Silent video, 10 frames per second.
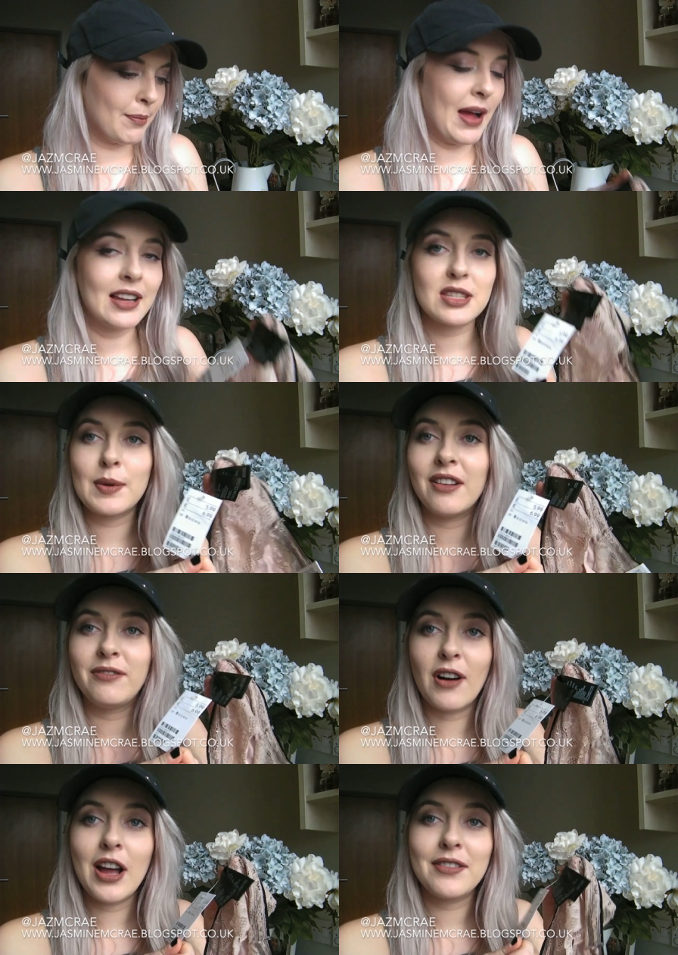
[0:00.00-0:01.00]
The pants were
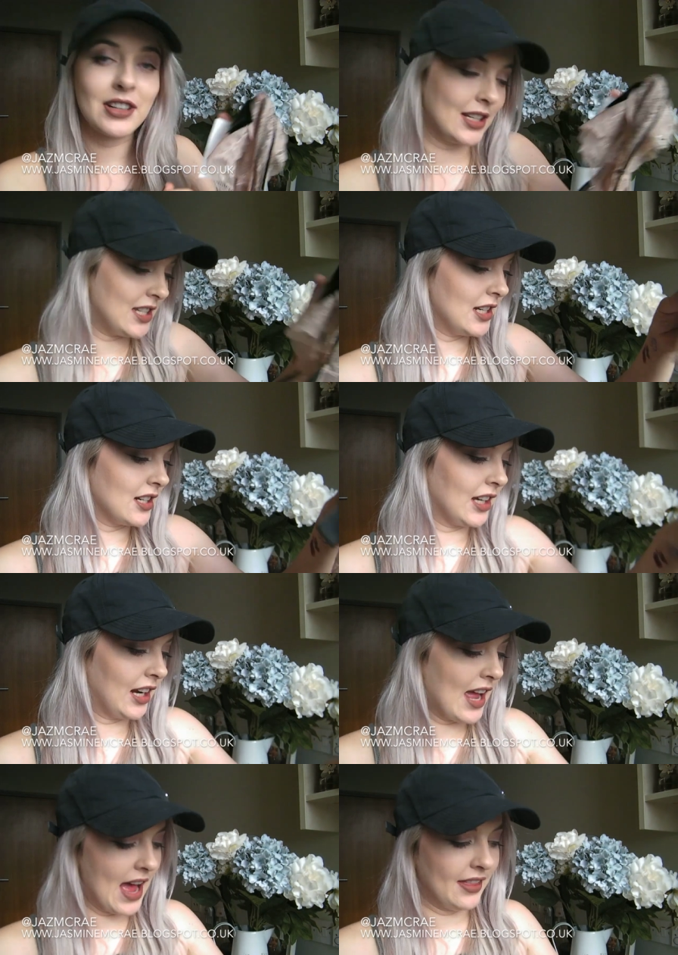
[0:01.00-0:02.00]

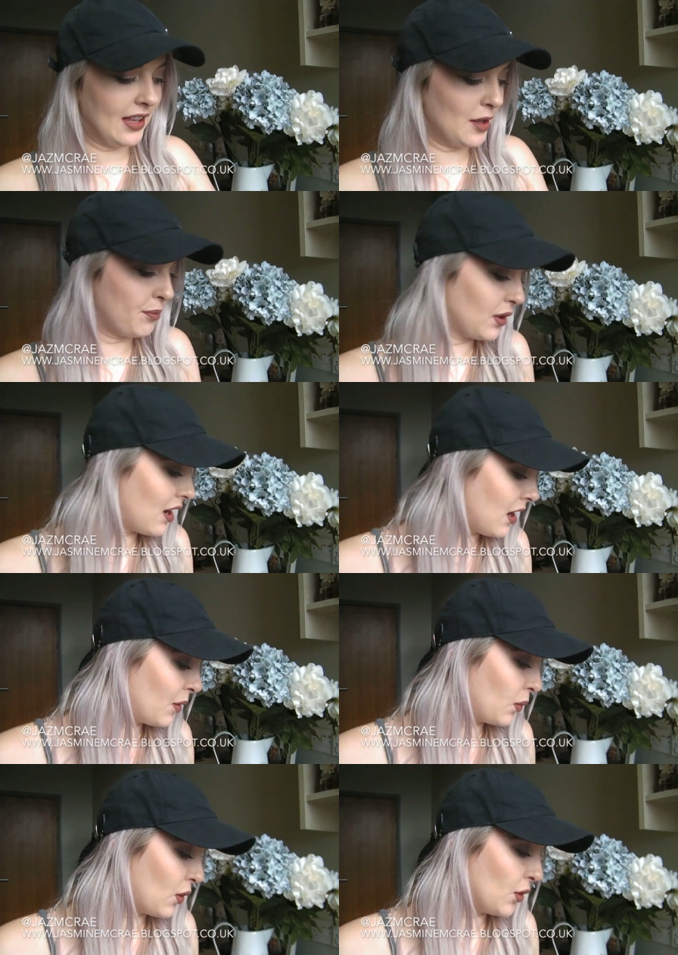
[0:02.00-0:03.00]
$5.99 and then the
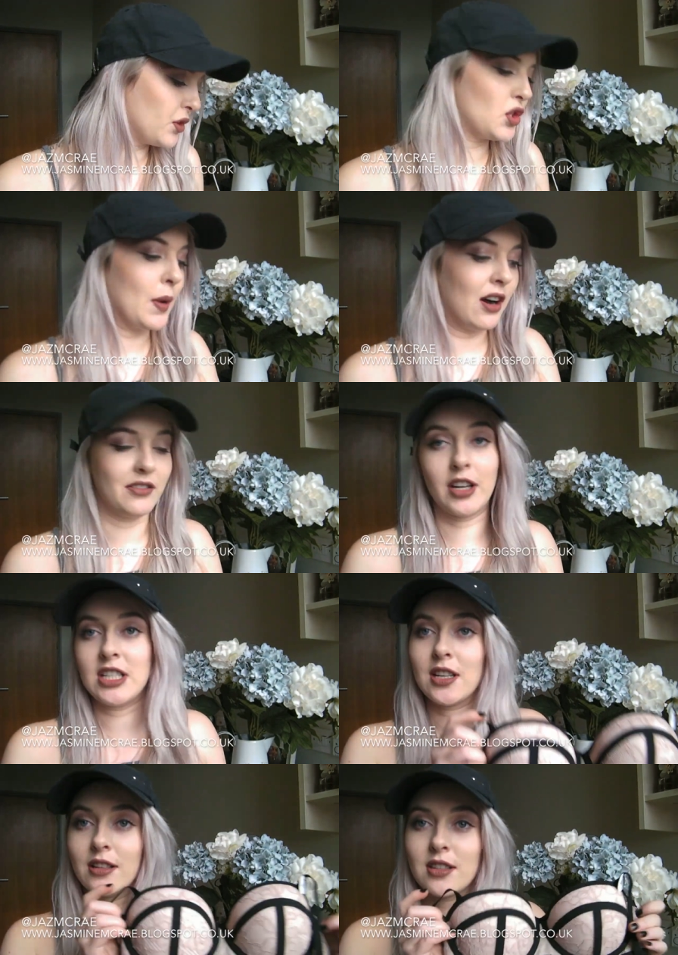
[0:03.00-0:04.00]
bra was
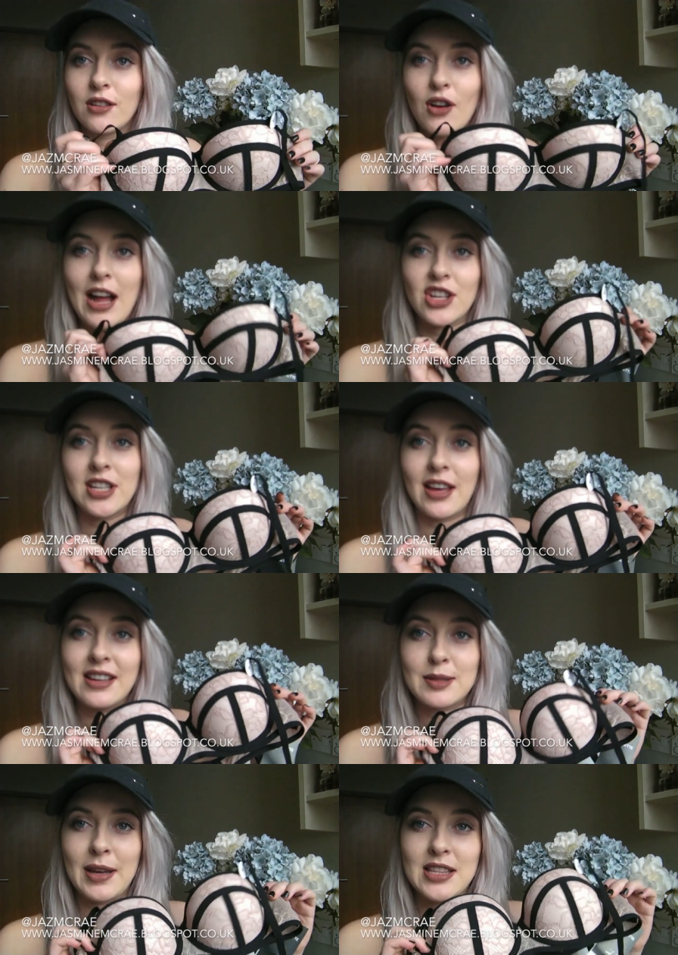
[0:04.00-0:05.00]
$12.99, so not actually that
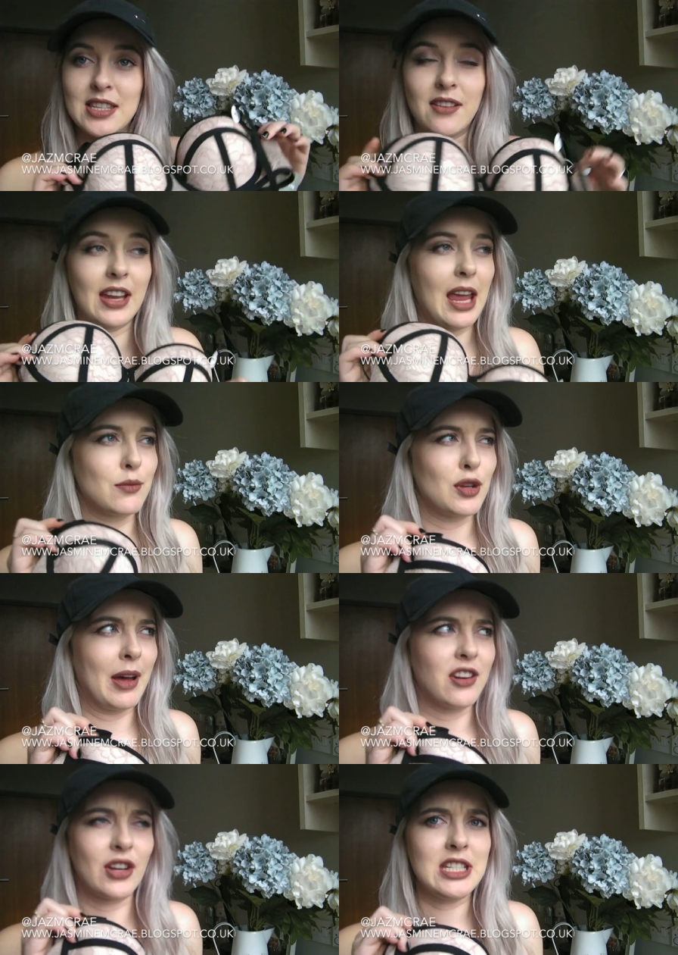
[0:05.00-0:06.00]
expensive. It came to
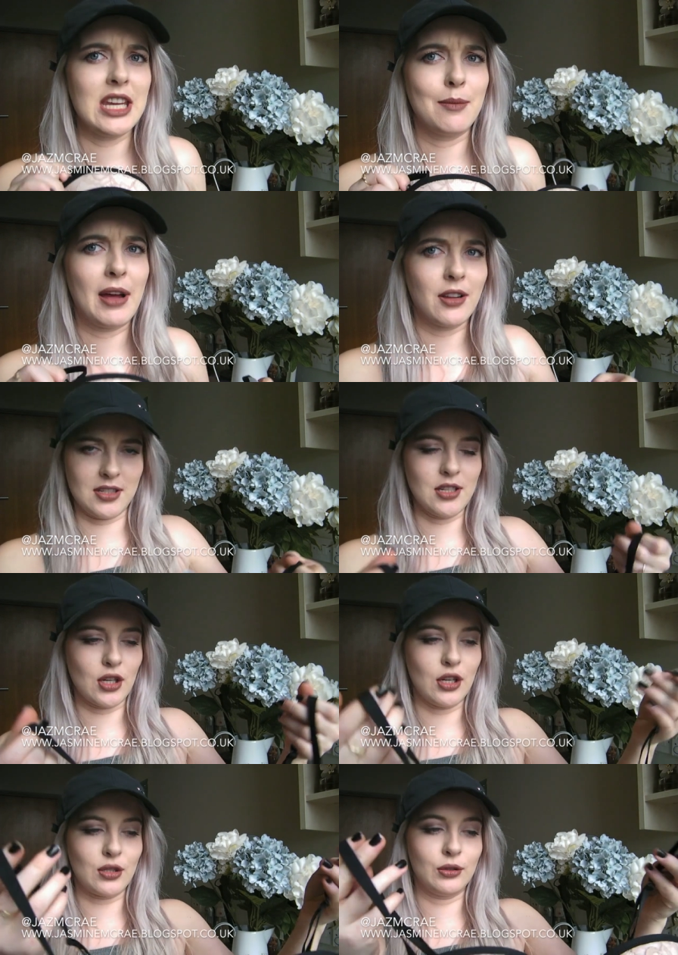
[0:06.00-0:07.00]
about £19 in
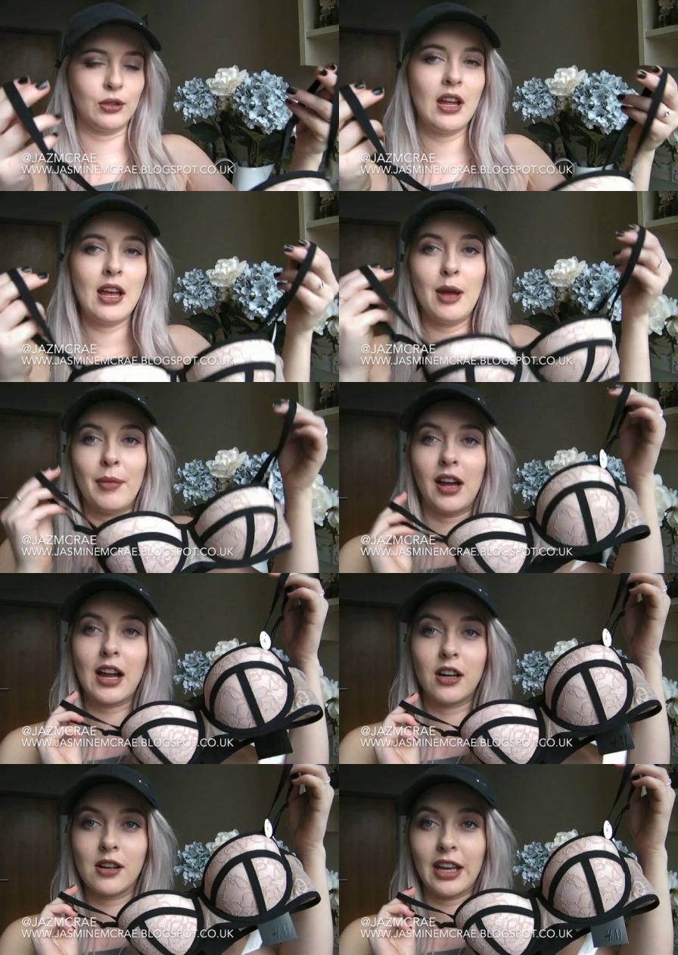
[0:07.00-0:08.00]
total, but
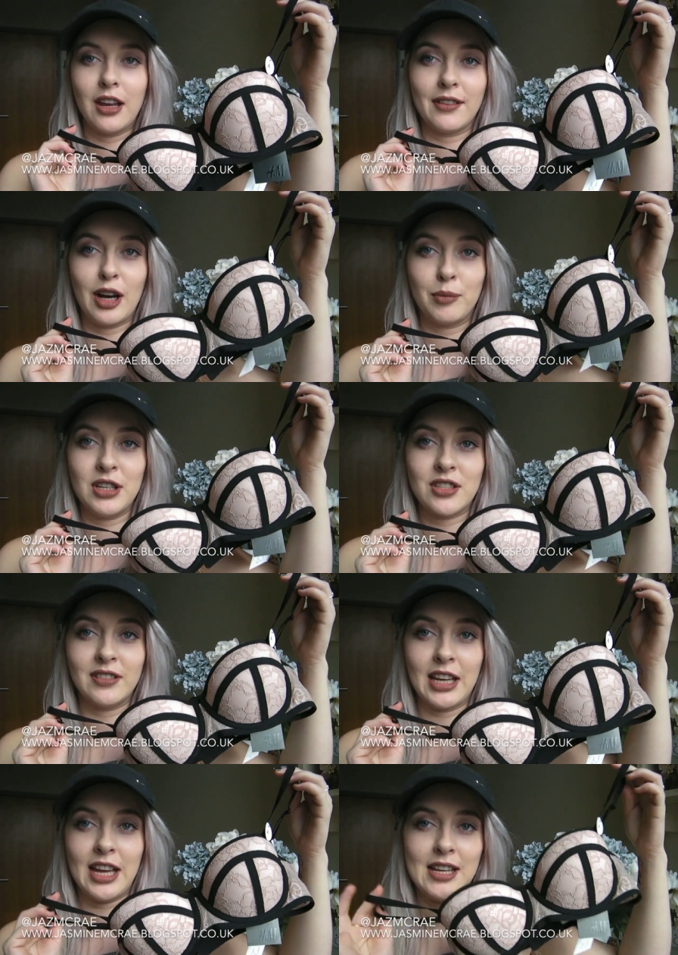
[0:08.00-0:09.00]
I can't get over how
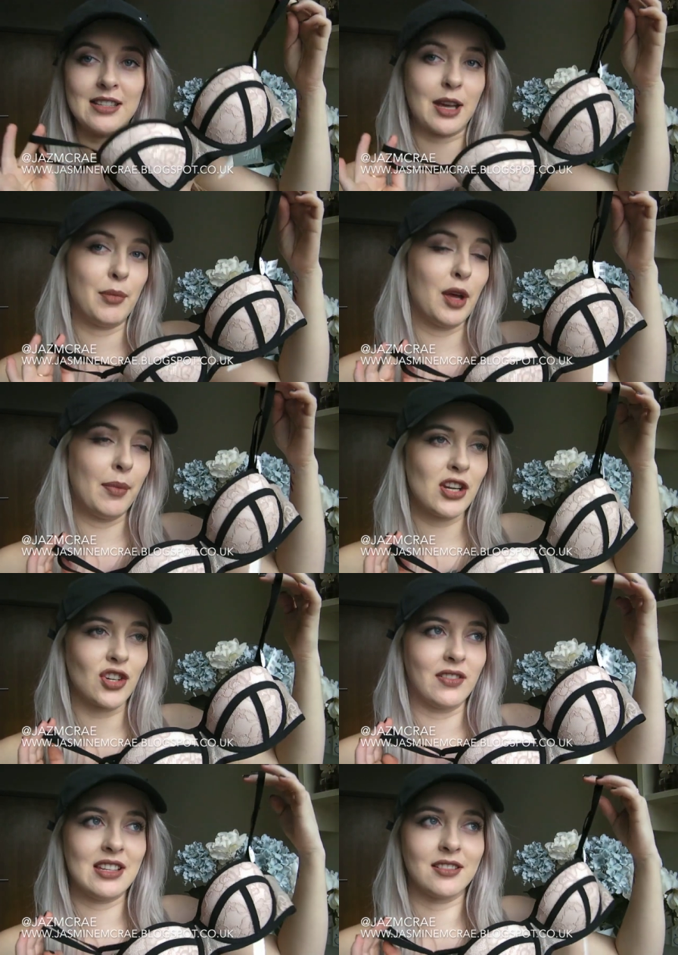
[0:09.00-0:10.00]
beautiful it is. I put a
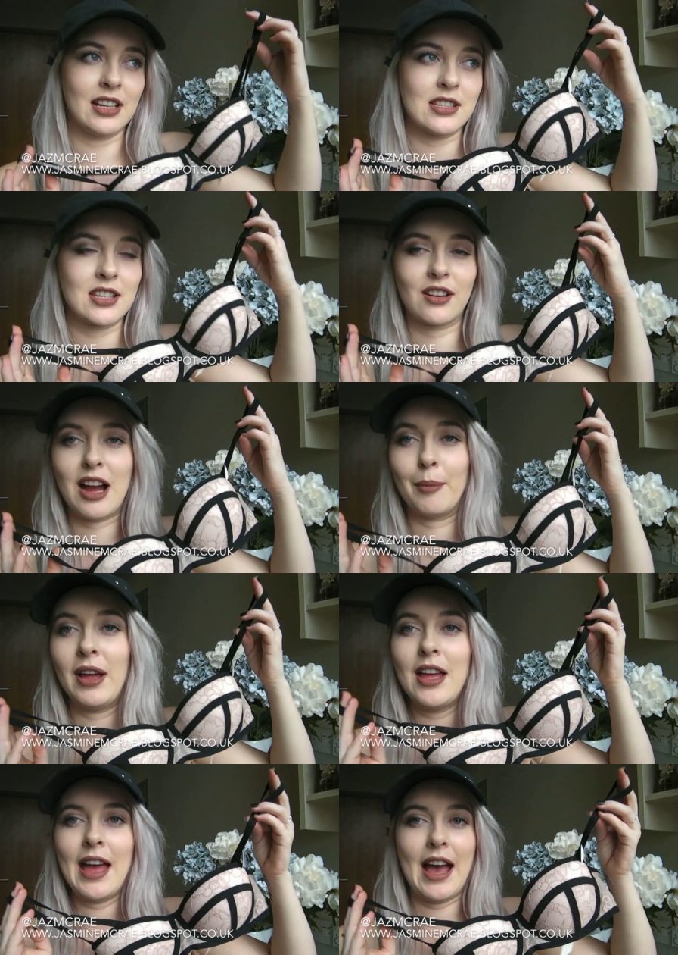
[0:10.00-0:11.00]
picture of these on Instagram
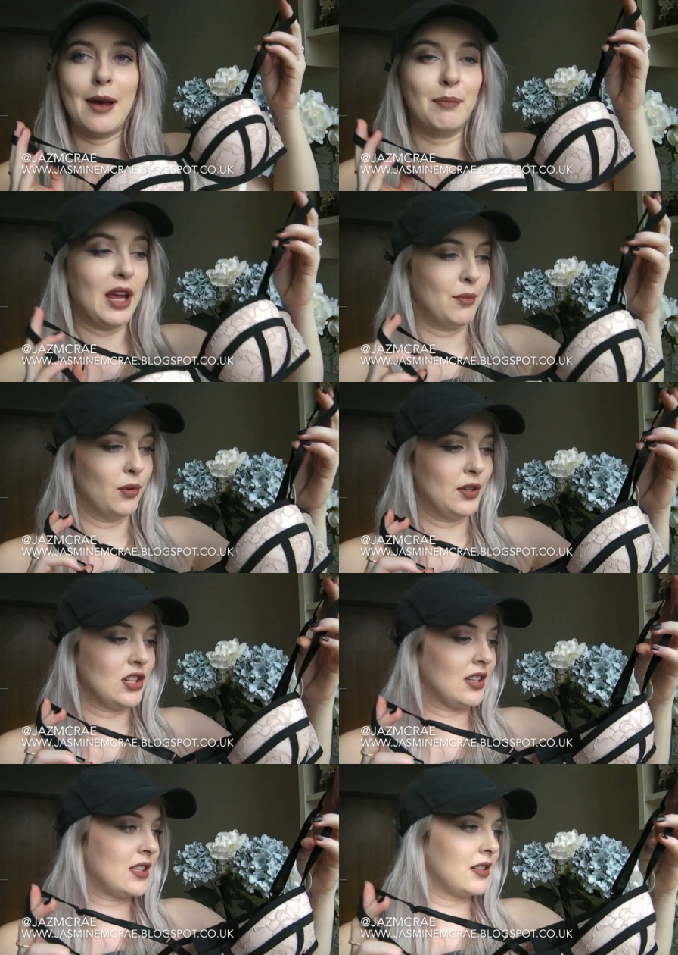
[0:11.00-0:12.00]
and people were
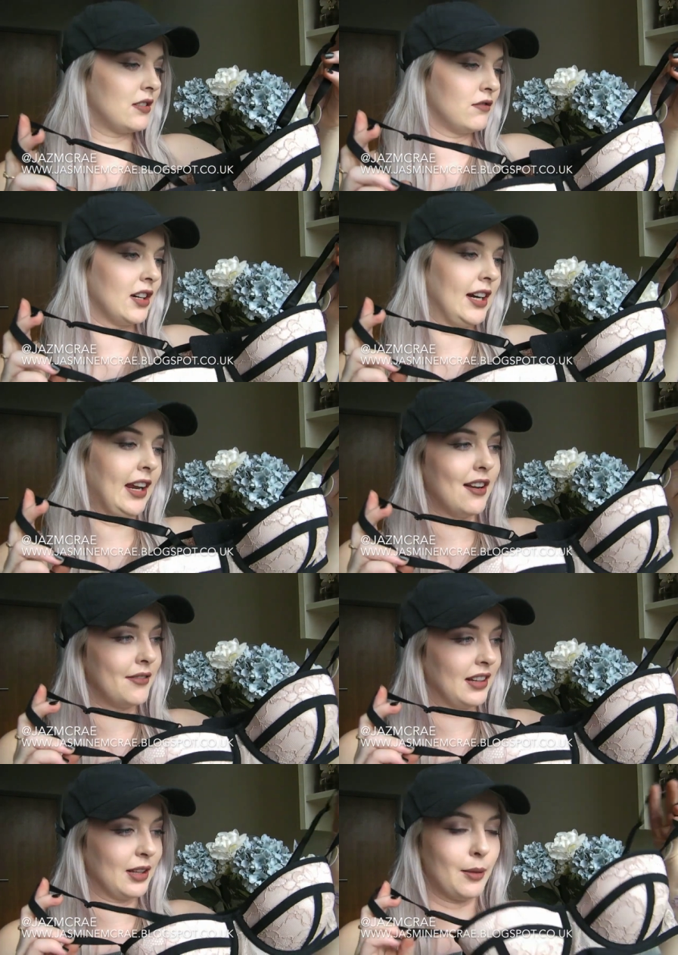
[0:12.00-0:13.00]
just really
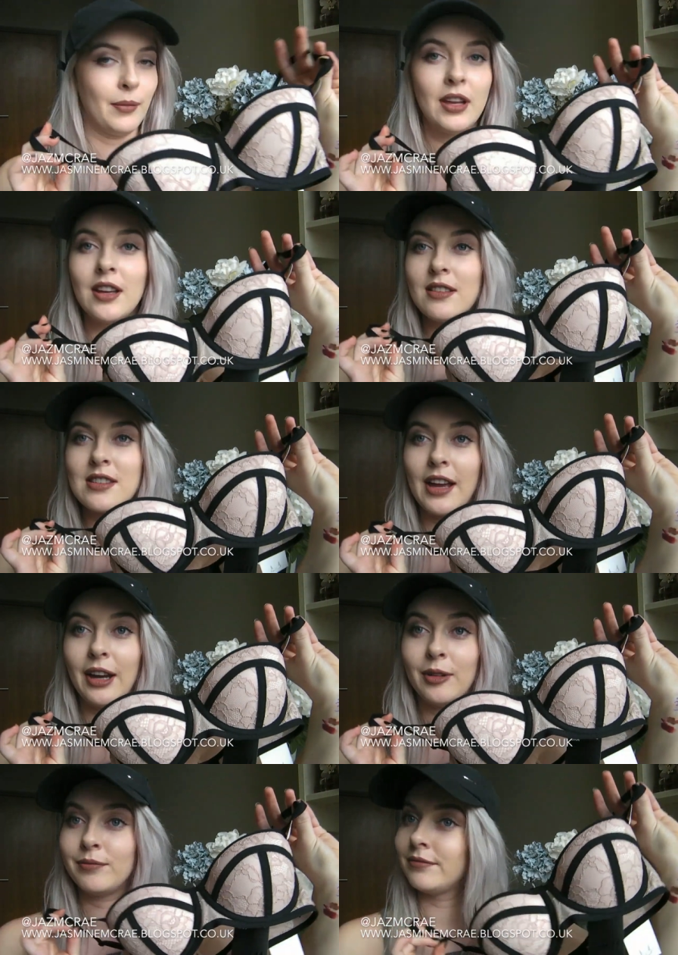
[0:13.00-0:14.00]
loving them, so